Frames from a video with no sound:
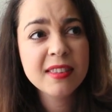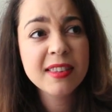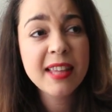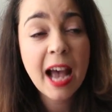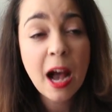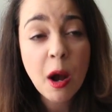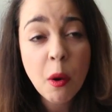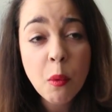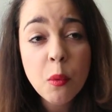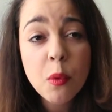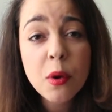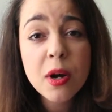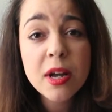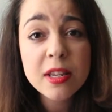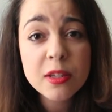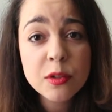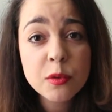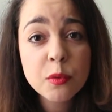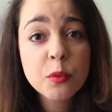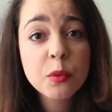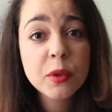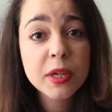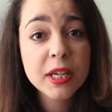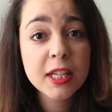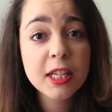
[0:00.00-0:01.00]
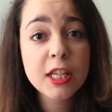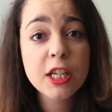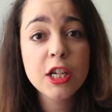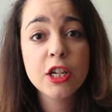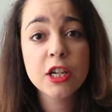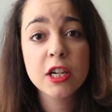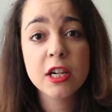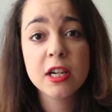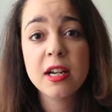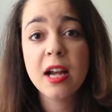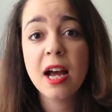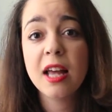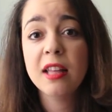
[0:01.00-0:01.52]
That was really
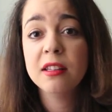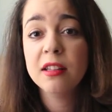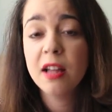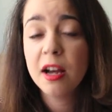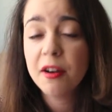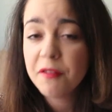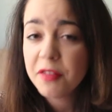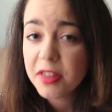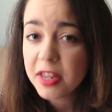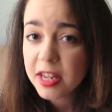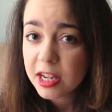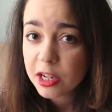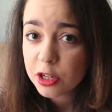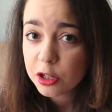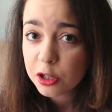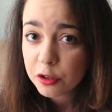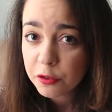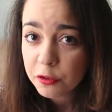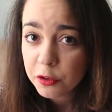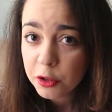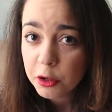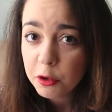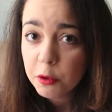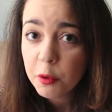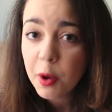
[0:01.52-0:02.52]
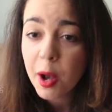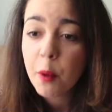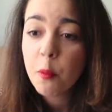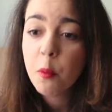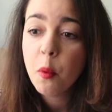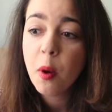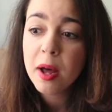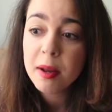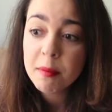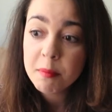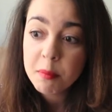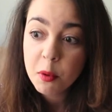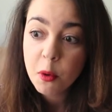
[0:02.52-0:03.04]
good. I loved the interview. At
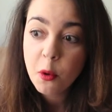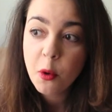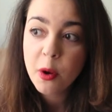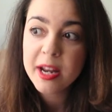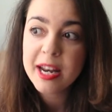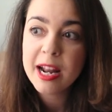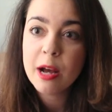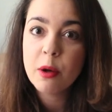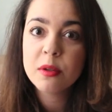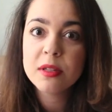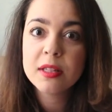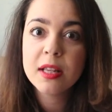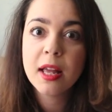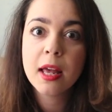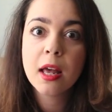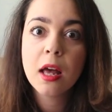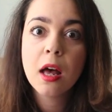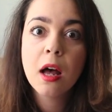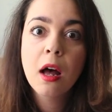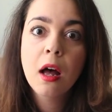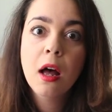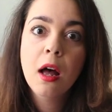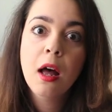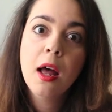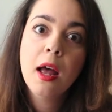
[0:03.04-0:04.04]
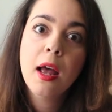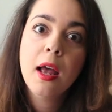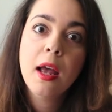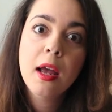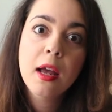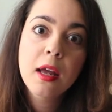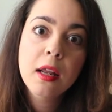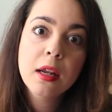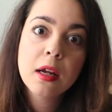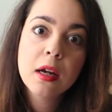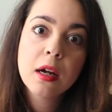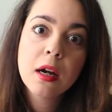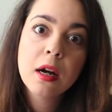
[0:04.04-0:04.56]
one point I was like,
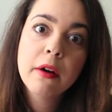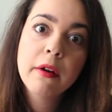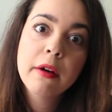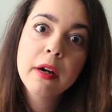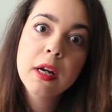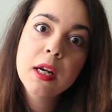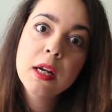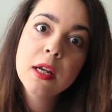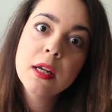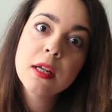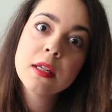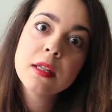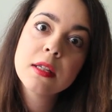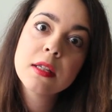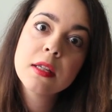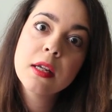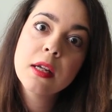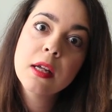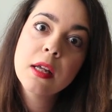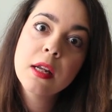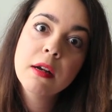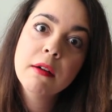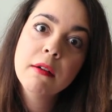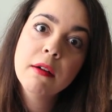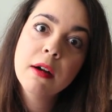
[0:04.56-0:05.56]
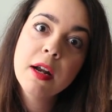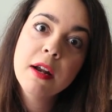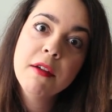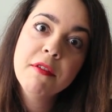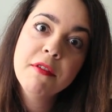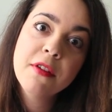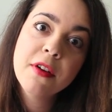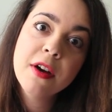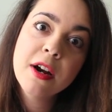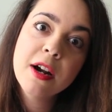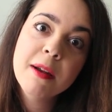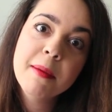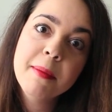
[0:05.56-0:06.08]
Karenina is sitting right in
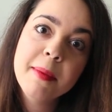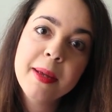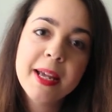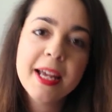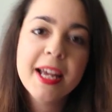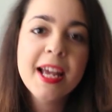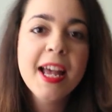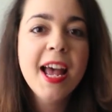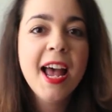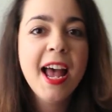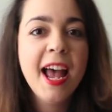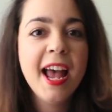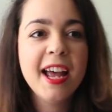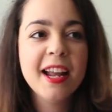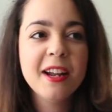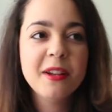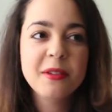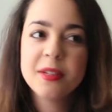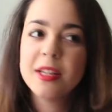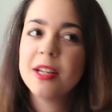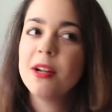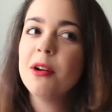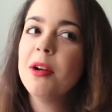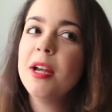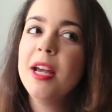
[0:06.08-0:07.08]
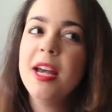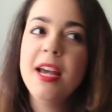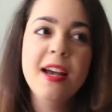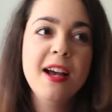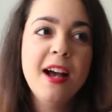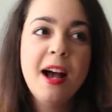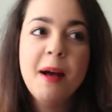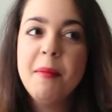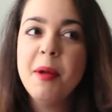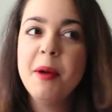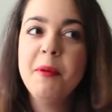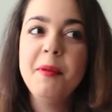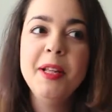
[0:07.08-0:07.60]
front of me. And I was like, okay,
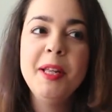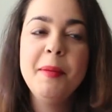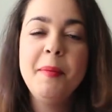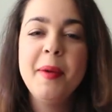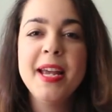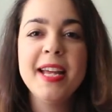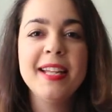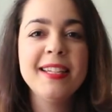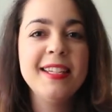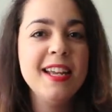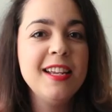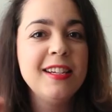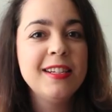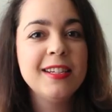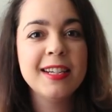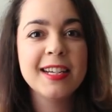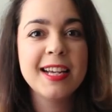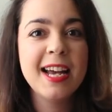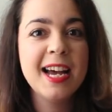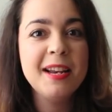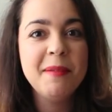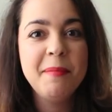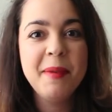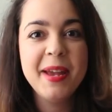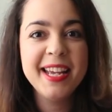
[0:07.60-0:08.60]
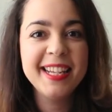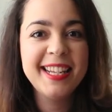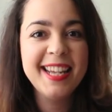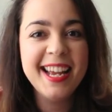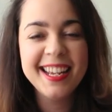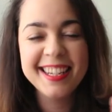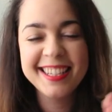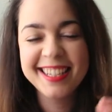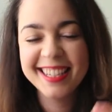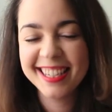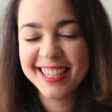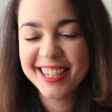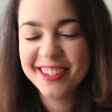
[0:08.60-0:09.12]
I'm not really paying attention. I gotta pay
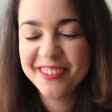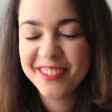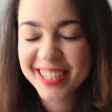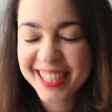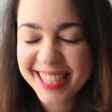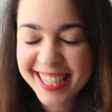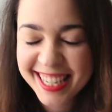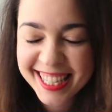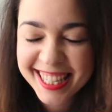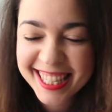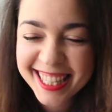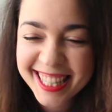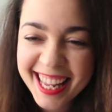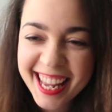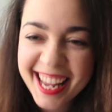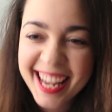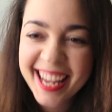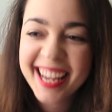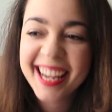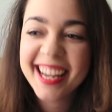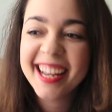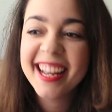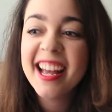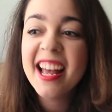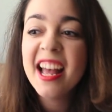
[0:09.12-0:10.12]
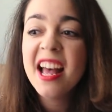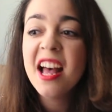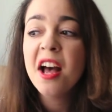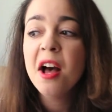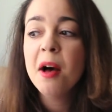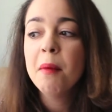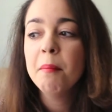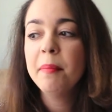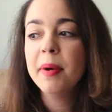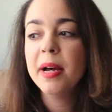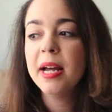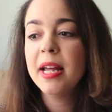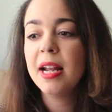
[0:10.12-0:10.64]
attention to what she's saying.
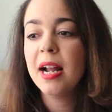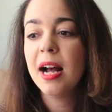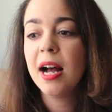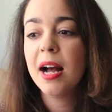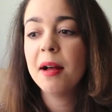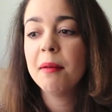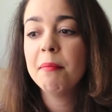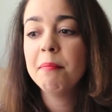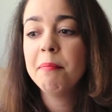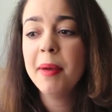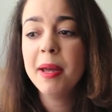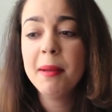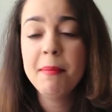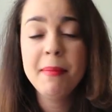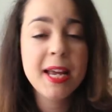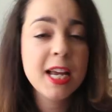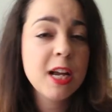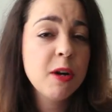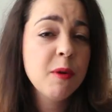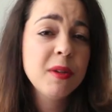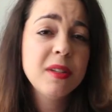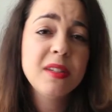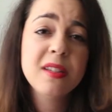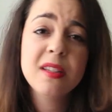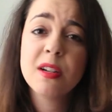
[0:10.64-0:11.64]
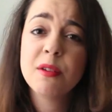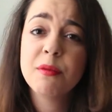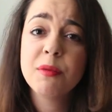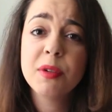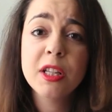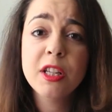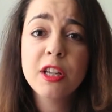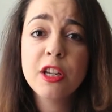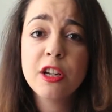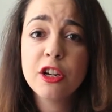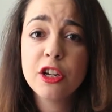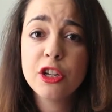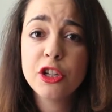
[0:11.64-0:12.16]
But Ben Mankiewicz did a
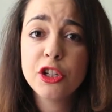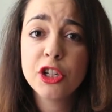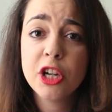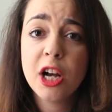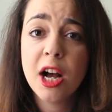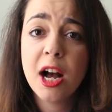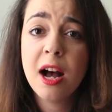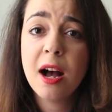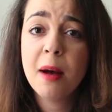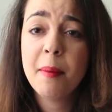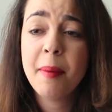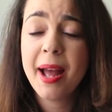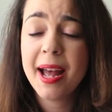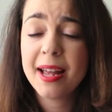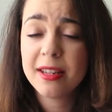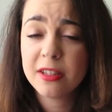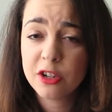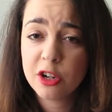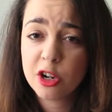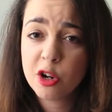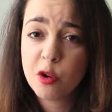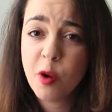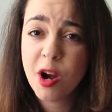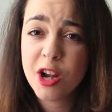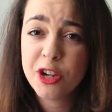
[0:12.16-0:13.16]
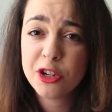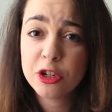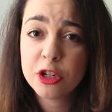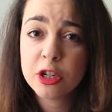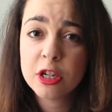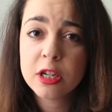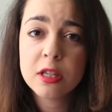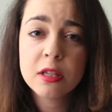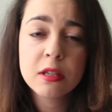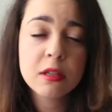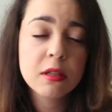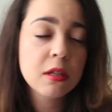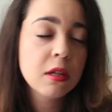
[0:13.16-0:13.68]
really good job asking her
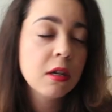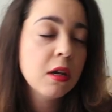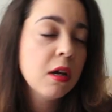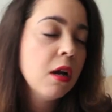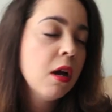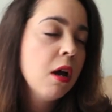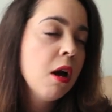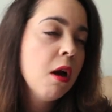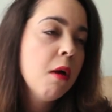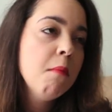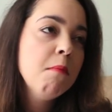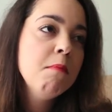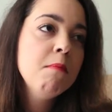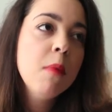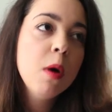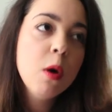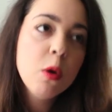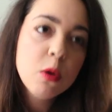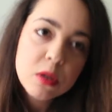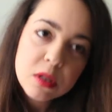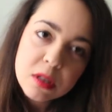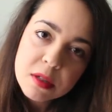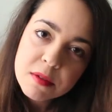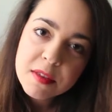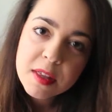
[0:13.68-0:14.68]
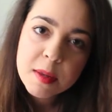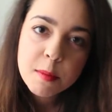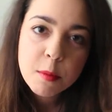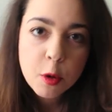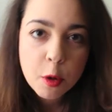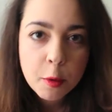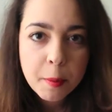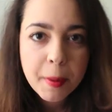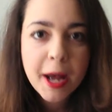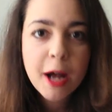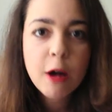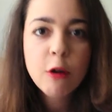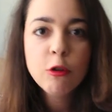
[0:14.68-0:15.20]
questions. Most of them
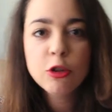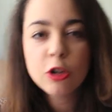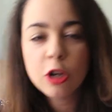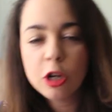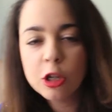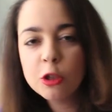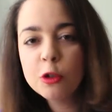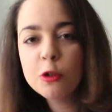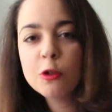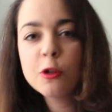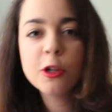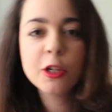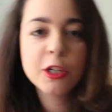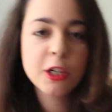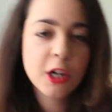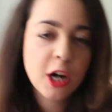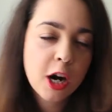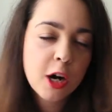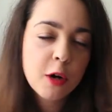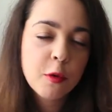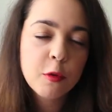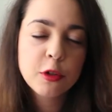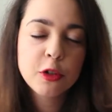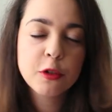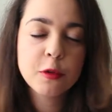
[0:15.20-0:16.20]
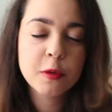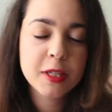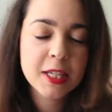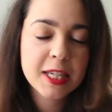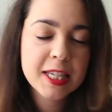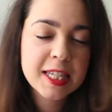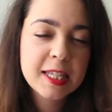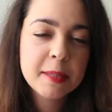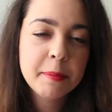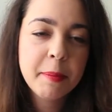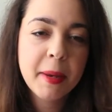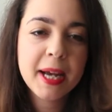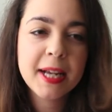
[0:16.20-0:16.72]
are about Jean-Luc Godard, which was
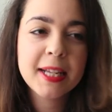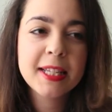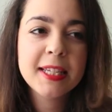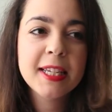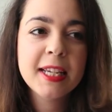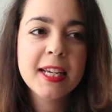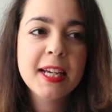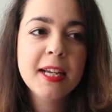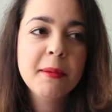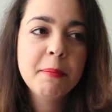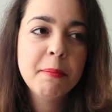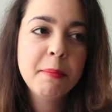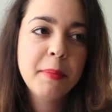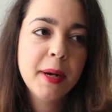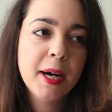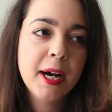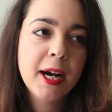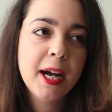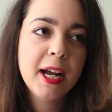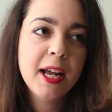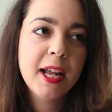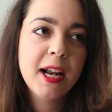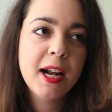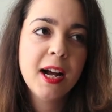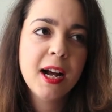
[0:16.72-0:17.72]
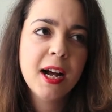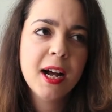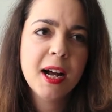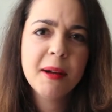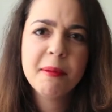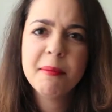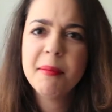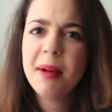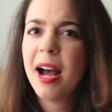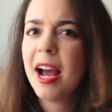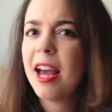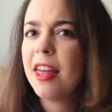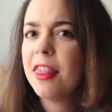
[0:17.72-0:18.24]
expected, but
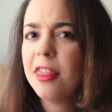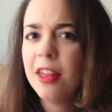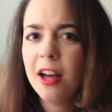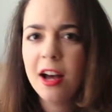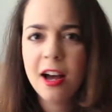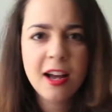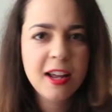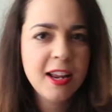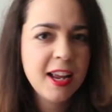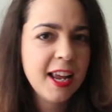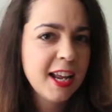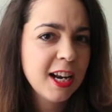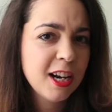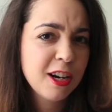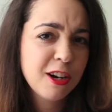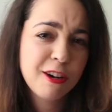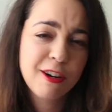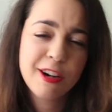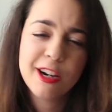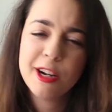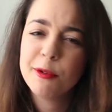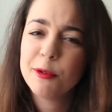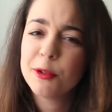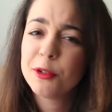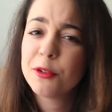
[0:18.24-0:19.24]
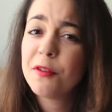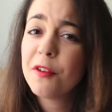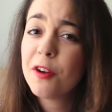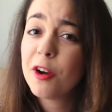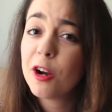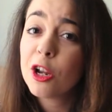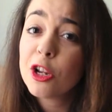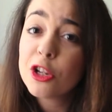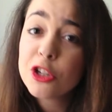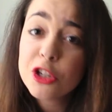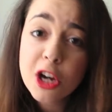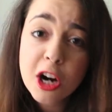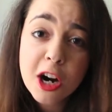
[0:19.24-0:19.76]
I thought Karenina was
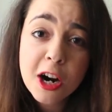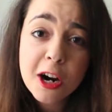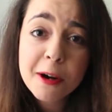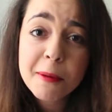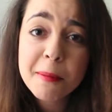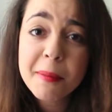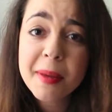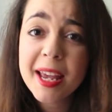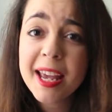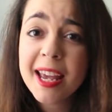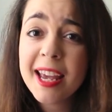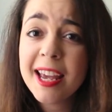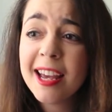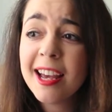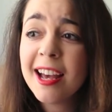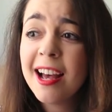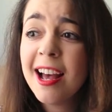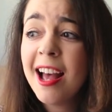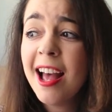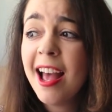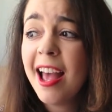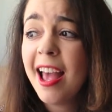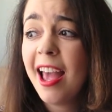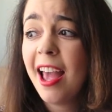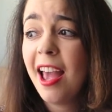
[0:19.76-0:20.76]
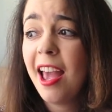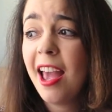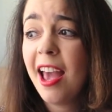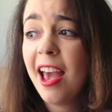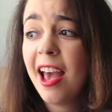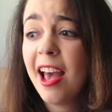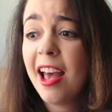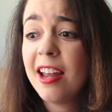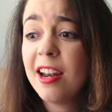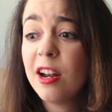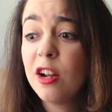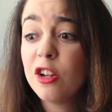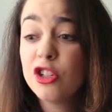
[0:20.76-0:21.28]
very charming,
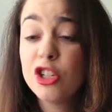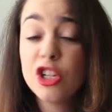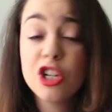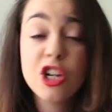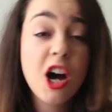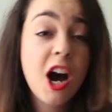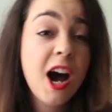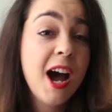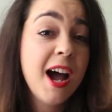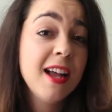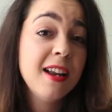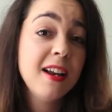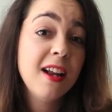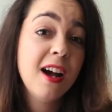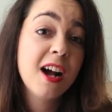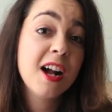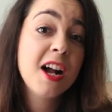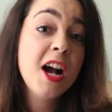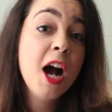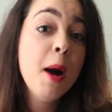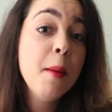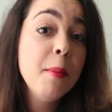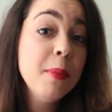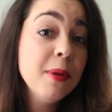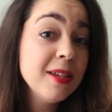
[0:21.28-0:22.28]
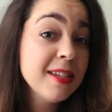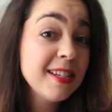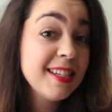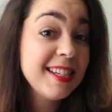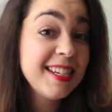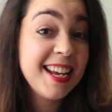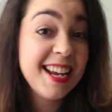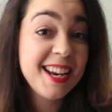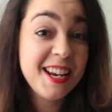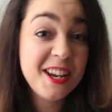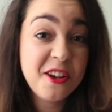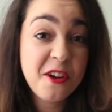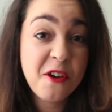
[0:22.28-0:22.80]
and she got a couple
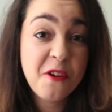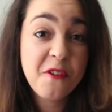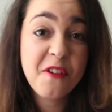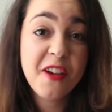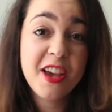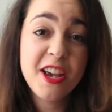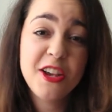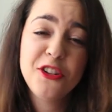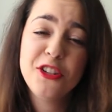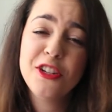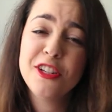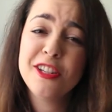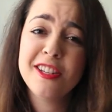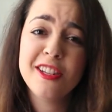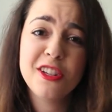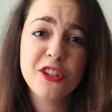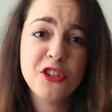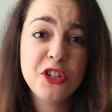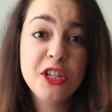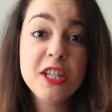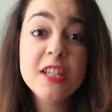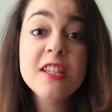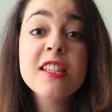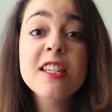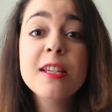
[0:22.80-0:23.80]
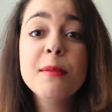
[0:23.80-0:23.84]
standing ovations, and she